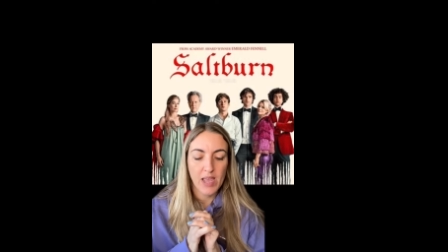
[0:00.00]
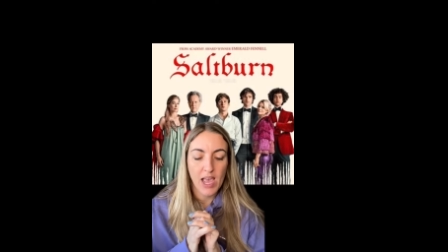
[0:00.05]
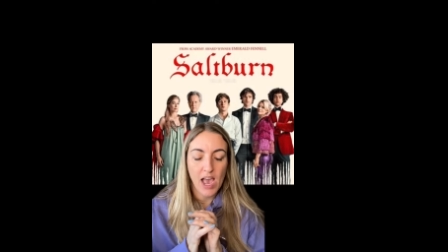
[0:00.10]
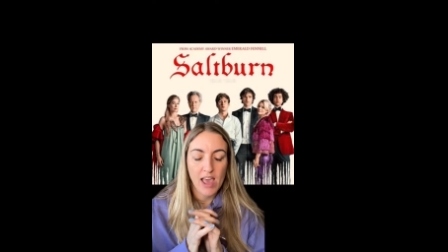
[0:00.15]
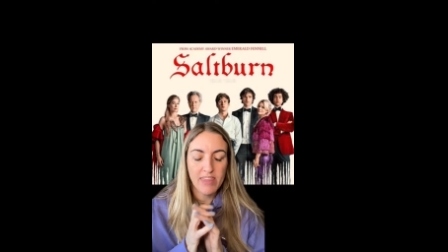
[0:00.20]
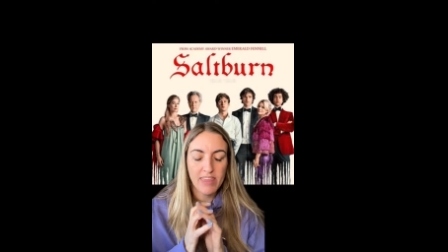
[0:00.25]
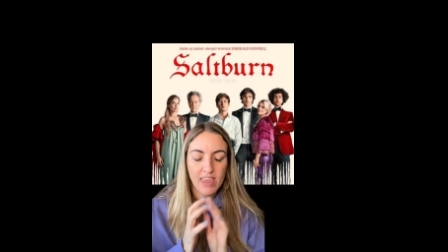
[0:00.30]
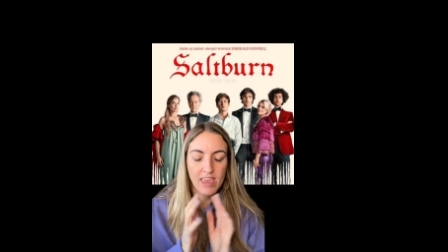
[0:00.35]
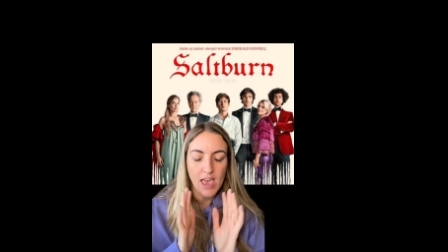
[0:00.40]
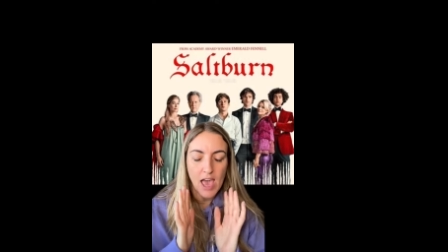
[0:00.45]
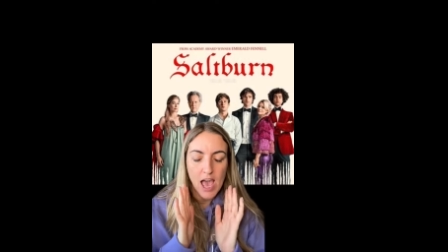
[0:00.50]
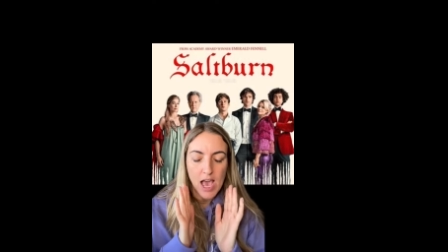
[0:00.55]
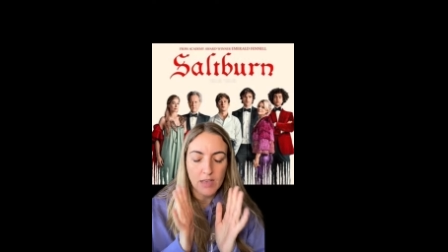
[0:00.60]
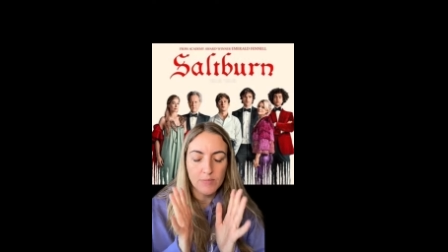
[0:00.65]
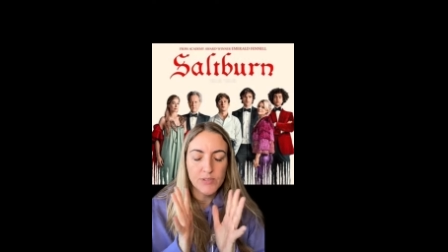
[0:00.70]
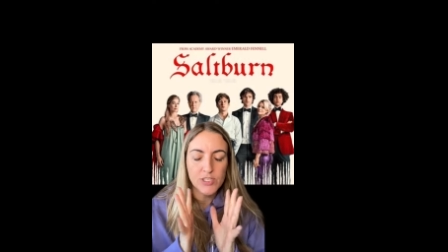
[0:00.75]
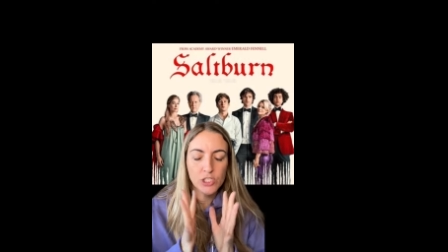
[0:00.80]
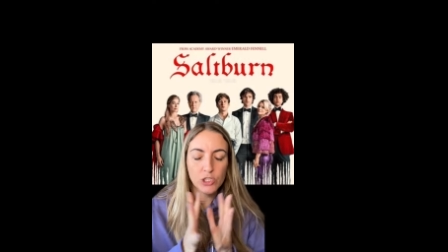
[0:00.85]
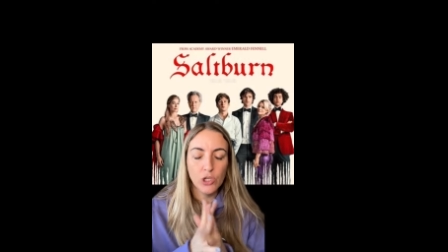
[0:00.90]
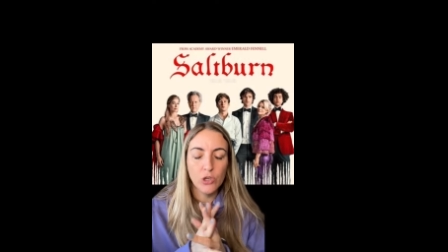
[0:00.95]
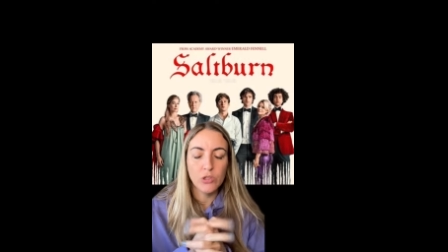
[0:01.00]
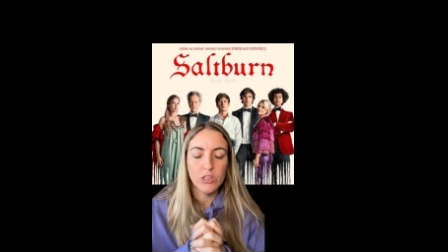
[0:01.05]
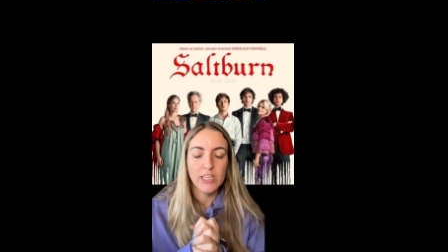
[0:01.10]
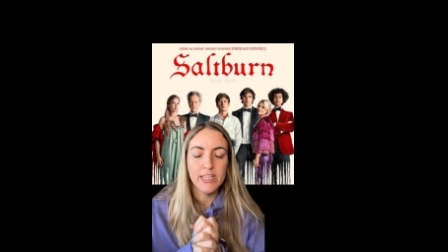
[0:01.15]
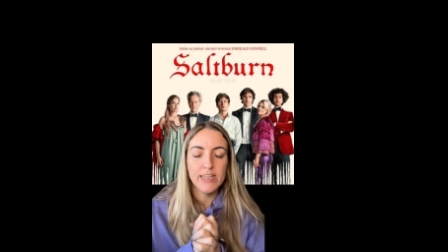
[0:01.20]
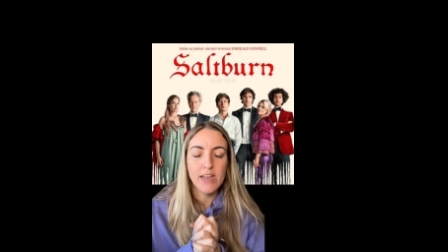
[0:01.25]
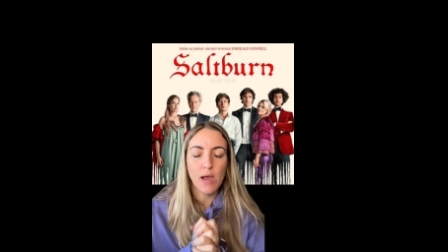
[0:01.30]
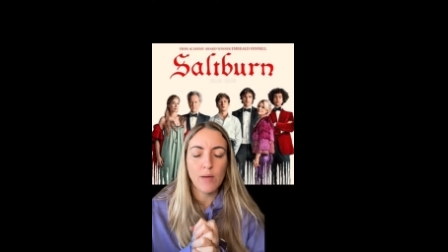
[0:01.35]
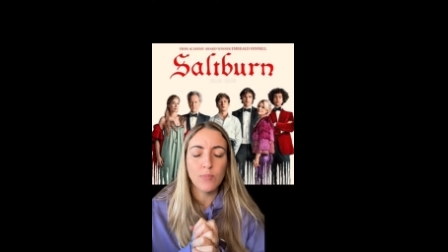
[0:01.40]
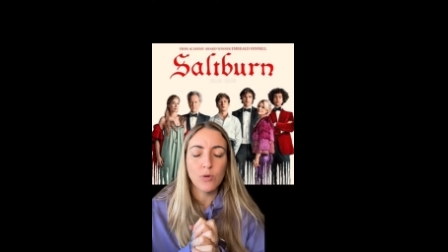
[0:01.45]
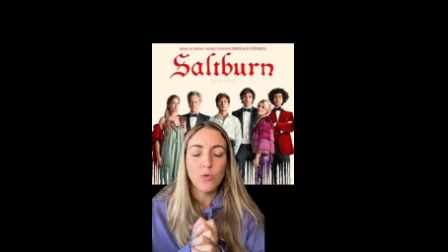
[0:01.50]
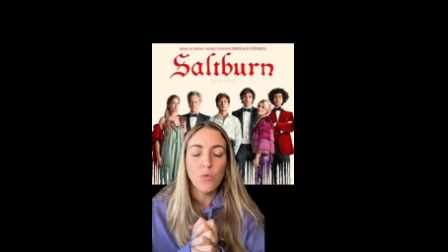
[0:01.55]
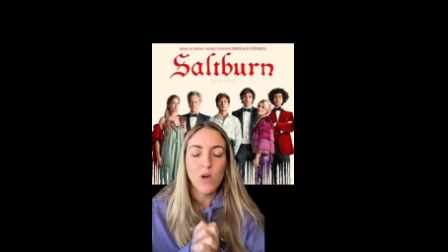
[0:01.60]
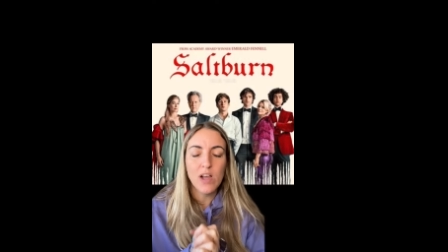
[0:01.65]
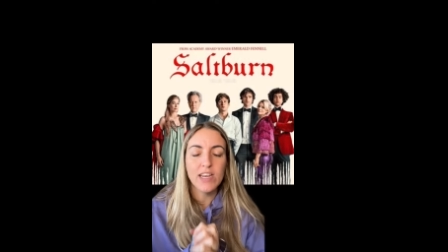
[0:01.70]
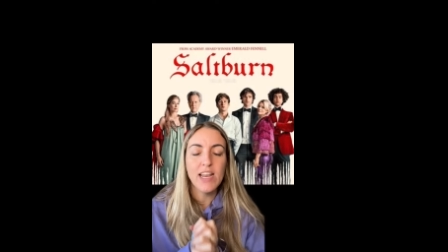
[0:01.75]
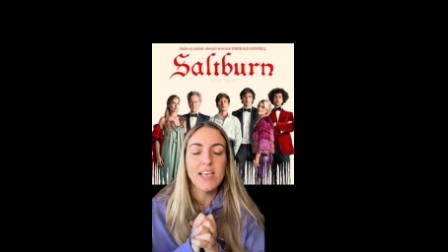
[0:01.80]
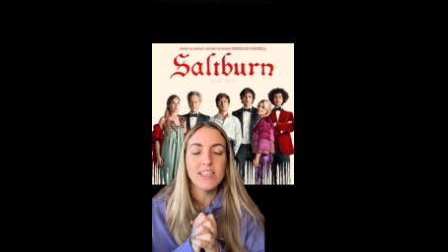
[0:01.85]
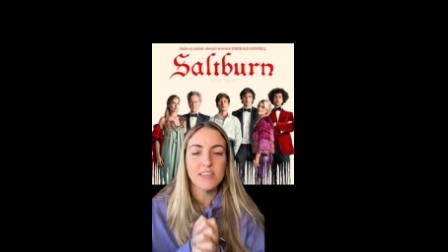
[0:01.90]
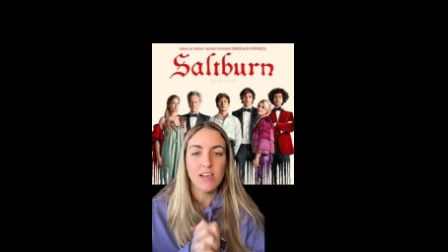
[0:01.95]
I think absolutely number one
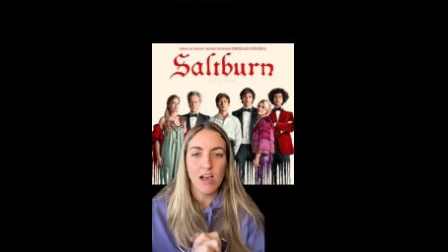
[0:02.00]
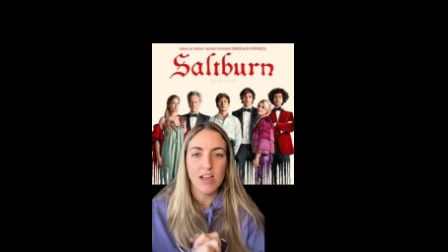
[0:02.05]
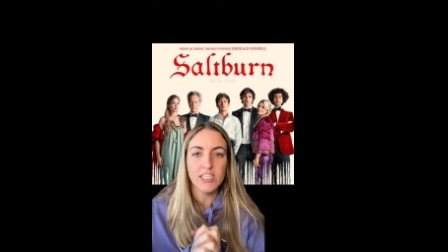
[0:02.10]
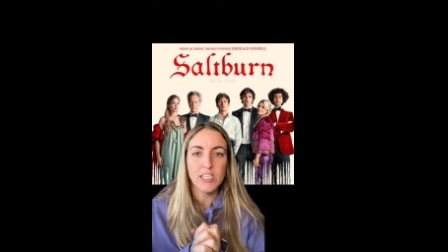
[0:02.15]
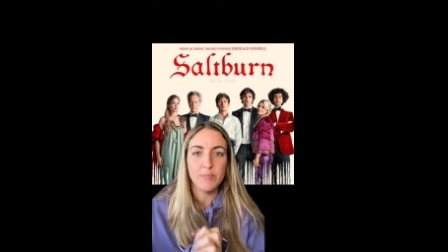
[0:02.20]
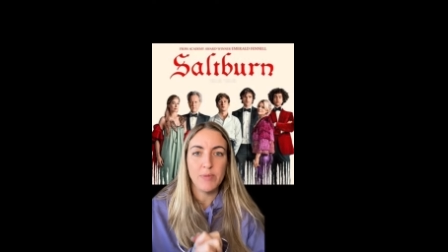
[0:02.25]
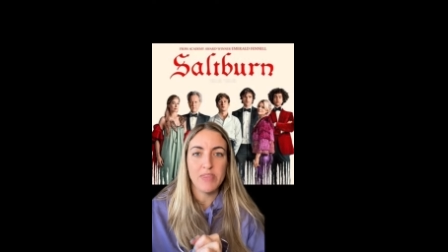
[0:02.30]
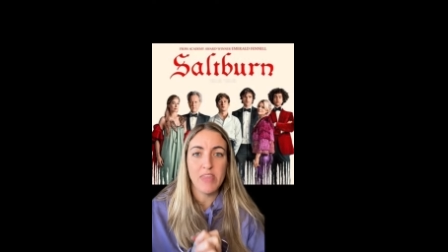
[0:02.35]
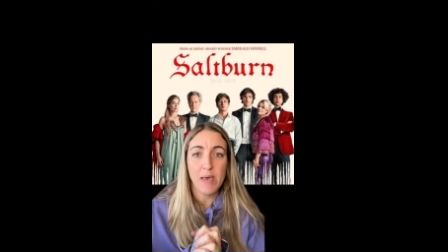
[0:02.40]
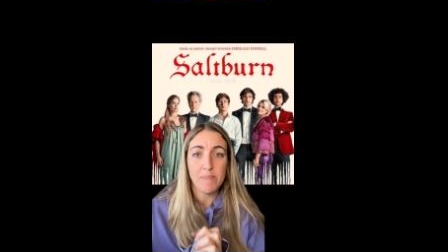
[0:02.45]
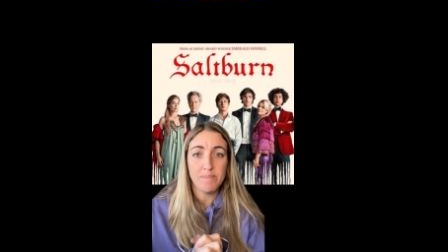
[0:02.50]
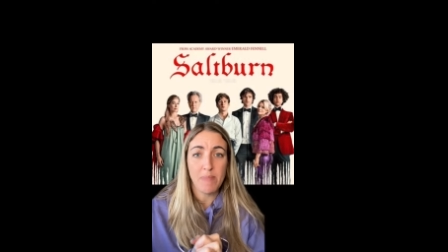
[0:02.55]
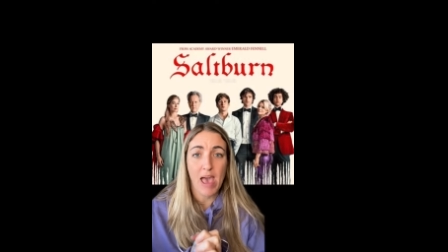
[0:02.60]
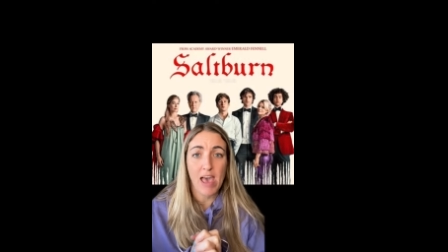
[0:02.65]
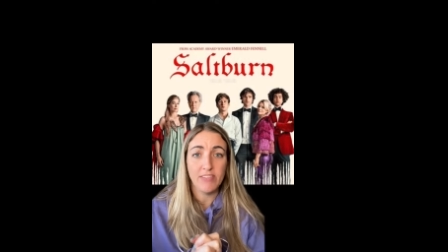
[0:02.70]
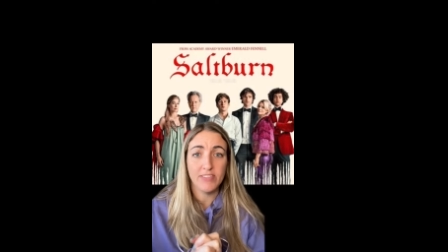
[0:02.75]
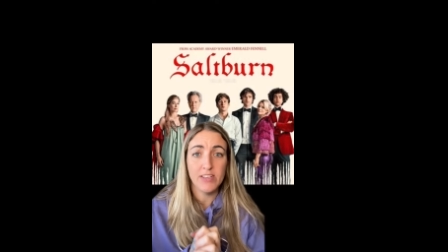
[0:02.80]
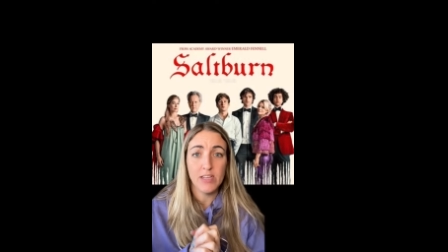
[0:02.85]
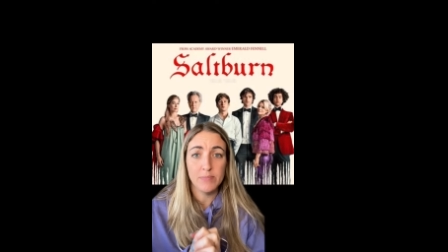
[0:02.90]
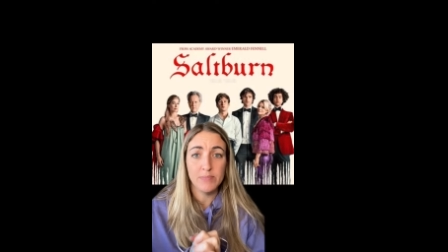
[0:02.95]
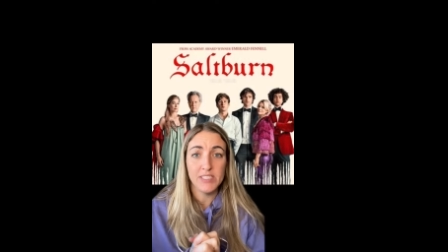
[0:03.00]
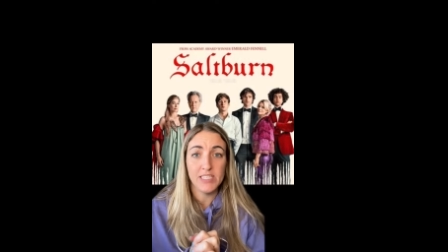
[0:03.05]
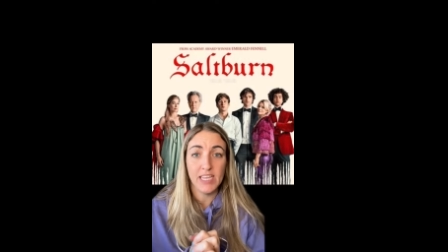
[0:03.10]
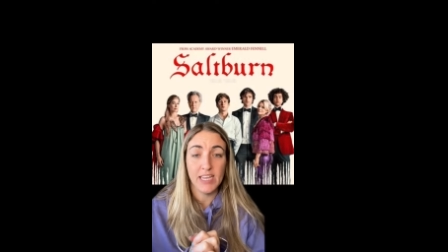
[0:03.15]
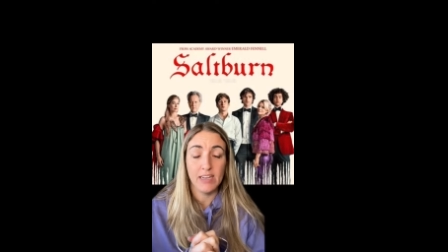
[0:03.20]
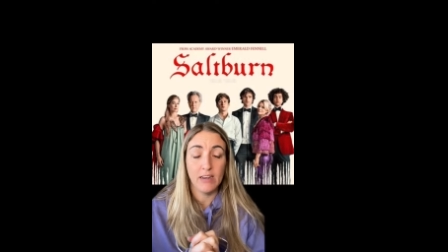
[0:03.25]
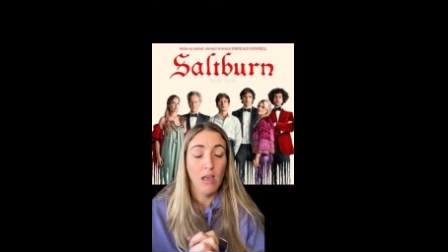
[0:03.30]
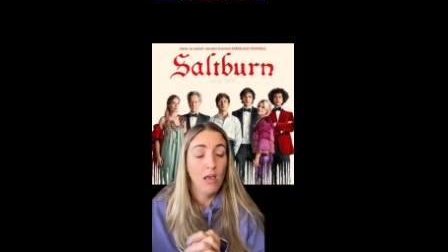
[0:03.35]
has got to be that bathtub scene.